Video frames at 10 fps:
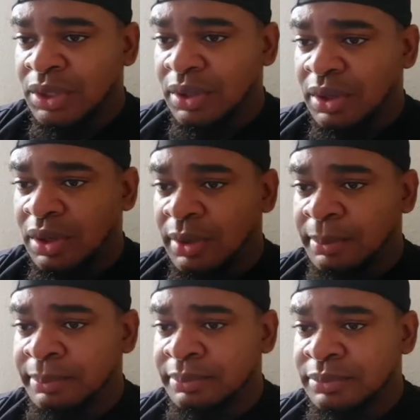
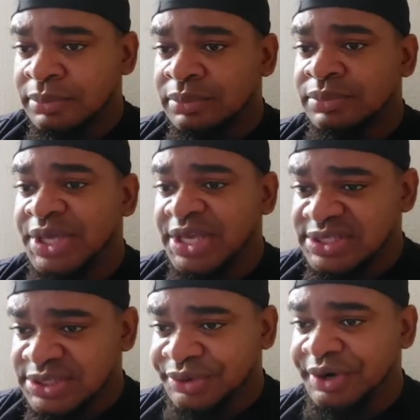Um,
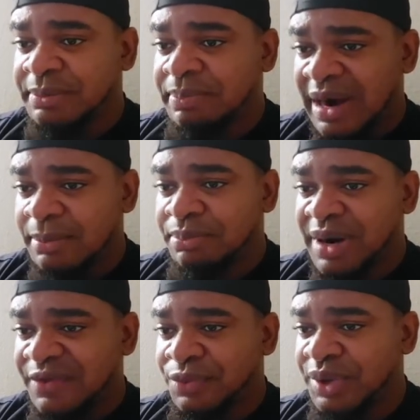yes, Kraigg
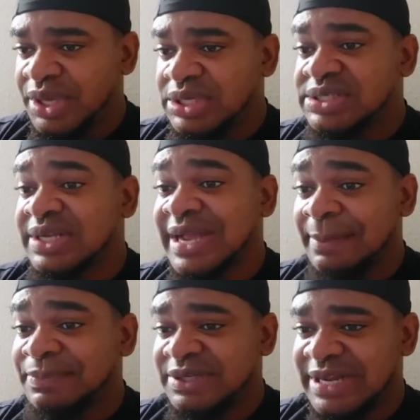Brathwaite. He's the
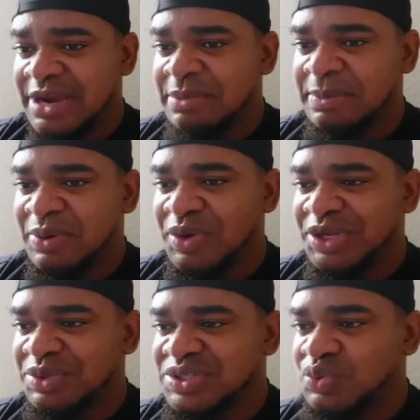captain. I remember when
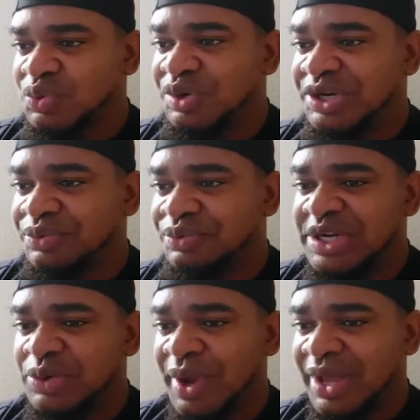he was doing really,
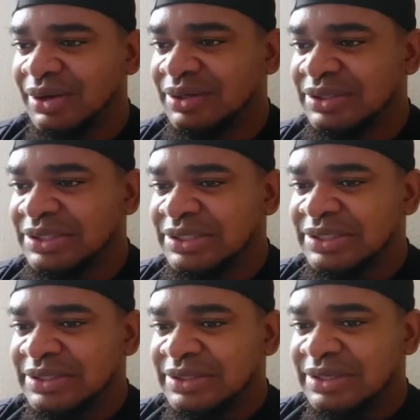really well
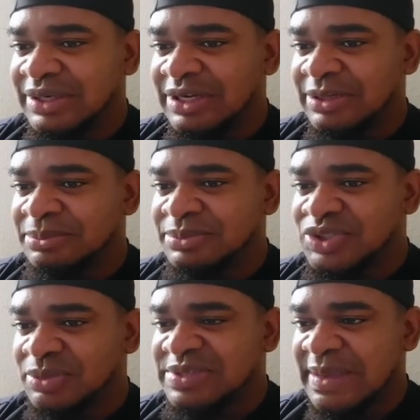um,
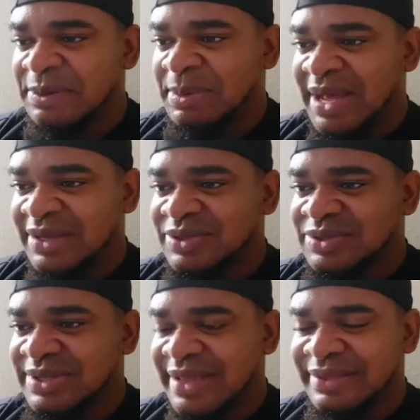some time back.
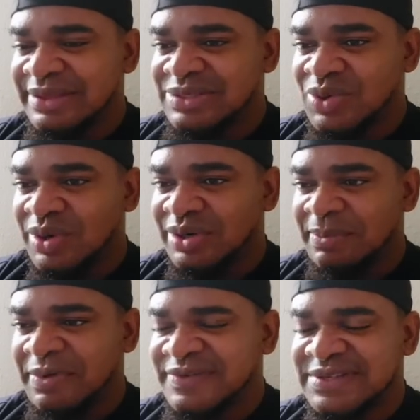I think he scored
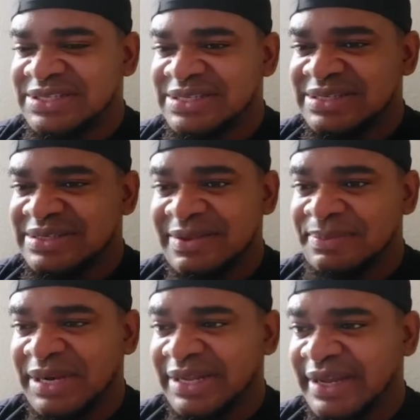number sixes or
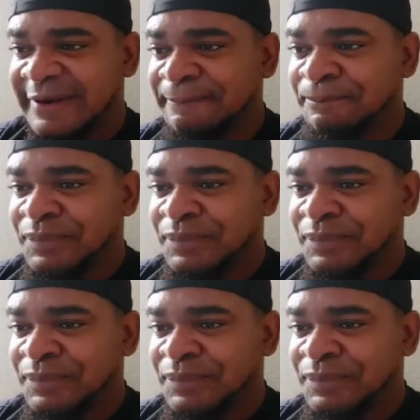something like that